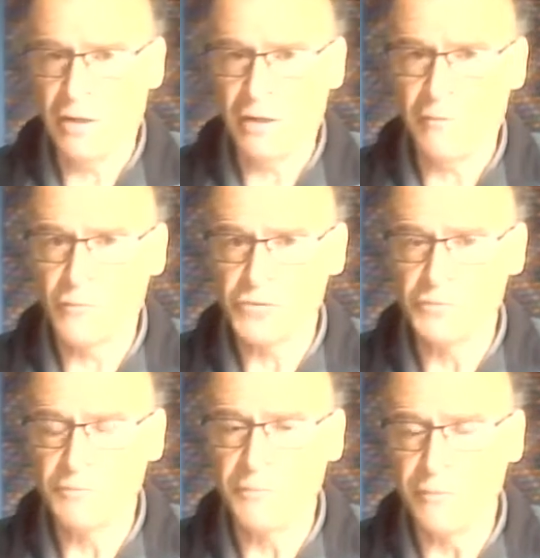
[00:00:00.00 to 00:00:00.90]
was
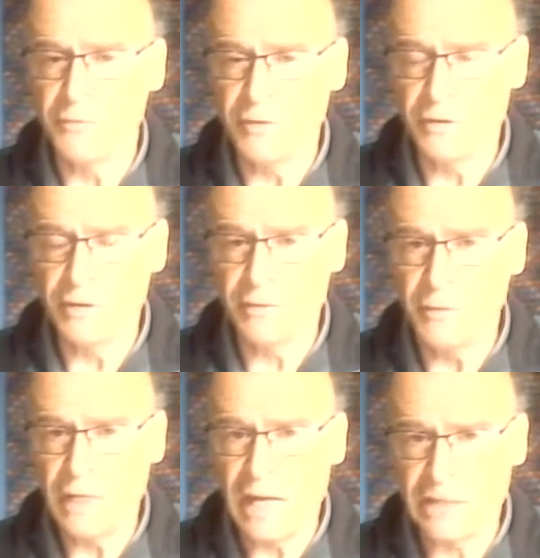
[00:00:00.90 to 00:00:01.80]

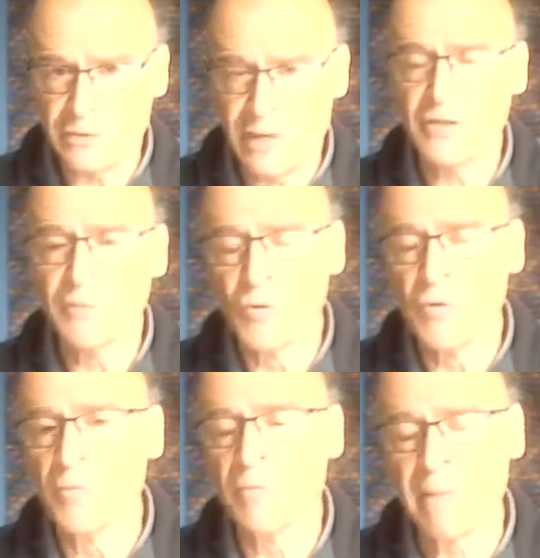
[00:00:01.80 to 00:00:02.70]
attracting more and
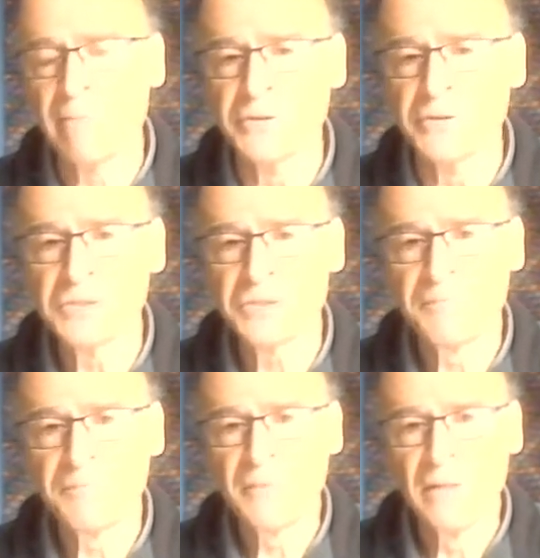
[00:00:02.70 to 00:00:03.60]
more members,
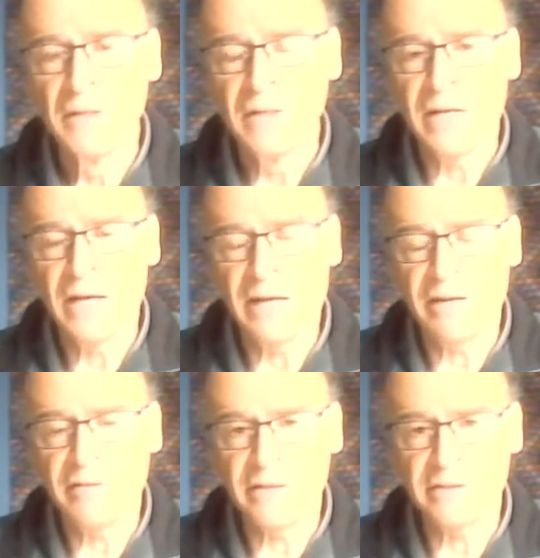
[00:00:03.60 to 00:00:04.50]

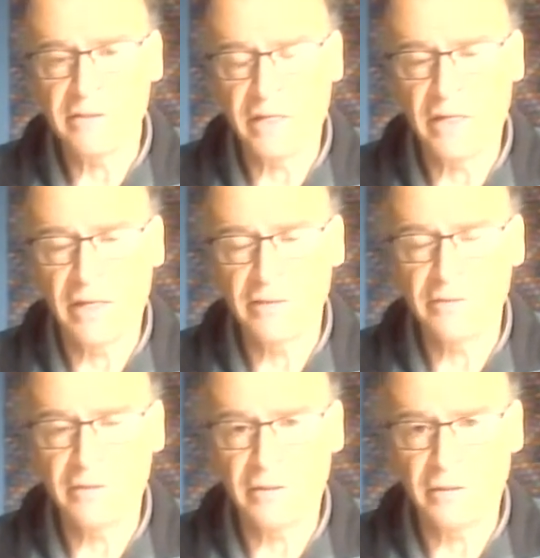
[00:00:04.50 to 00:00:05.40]
and that it had
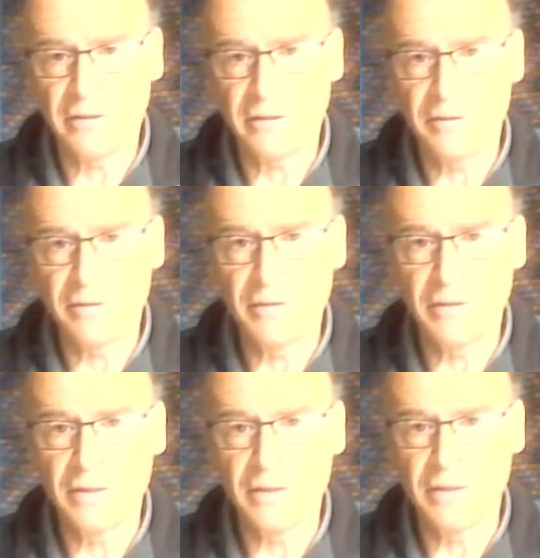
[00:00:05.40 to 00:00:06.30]

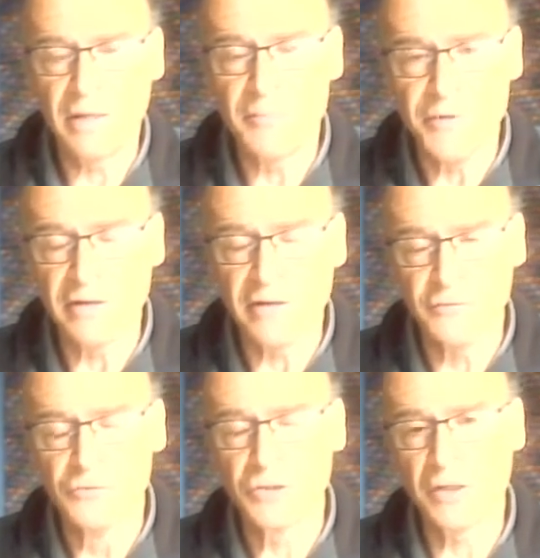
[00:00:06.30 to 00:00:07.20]
a bright
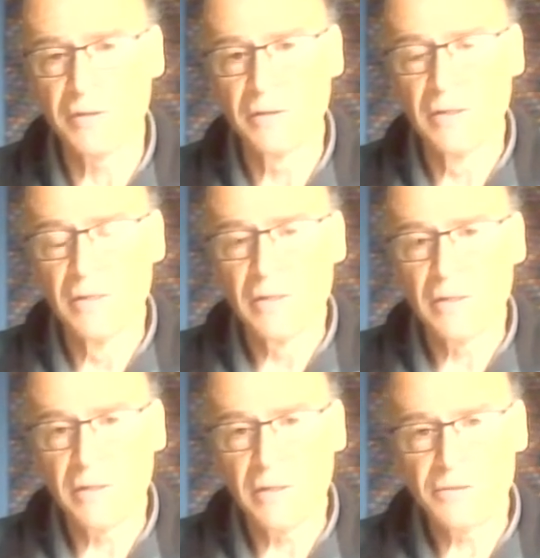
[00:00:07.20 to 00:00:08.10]
future.
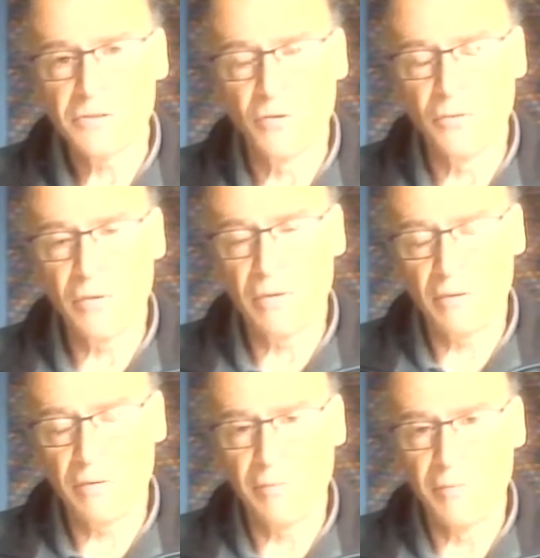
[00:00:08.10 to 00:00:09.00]
So
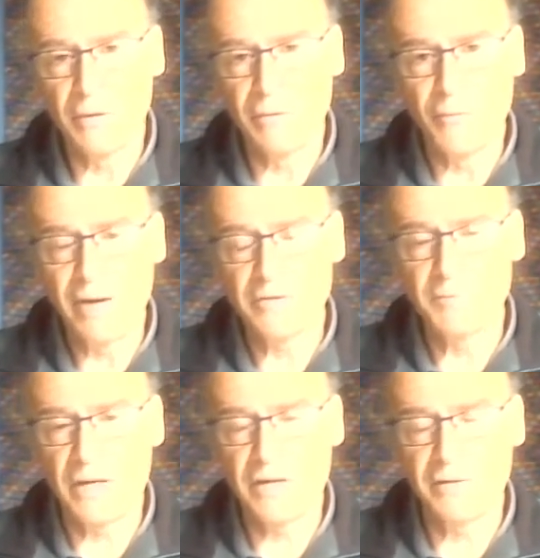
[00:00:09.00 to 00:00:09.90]
whereas
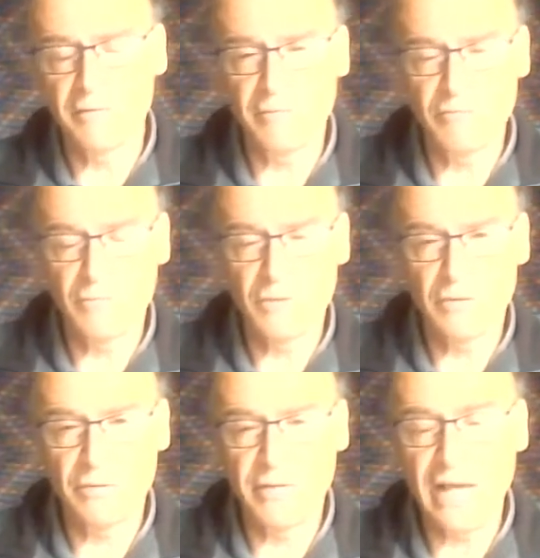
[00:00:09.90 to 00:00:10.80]
by
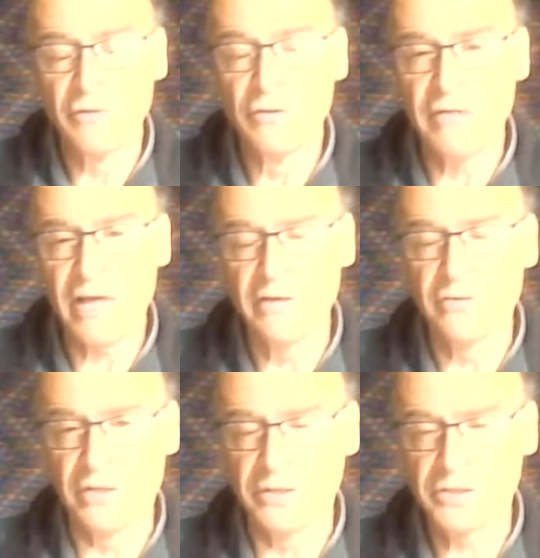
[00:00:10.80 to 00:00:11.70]
the end of the
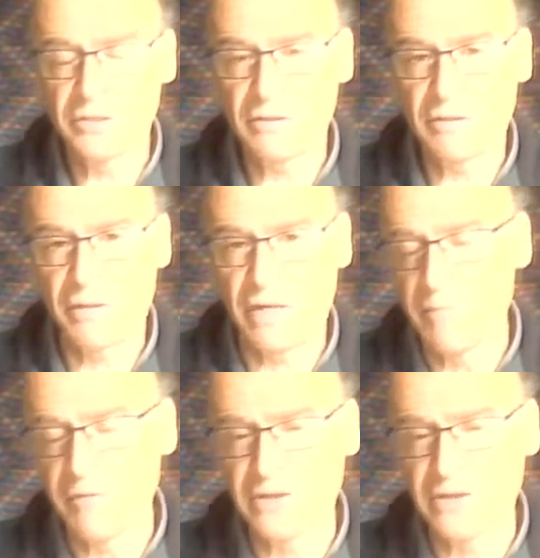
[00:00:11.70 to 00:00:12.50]
80s, the Labour Friends of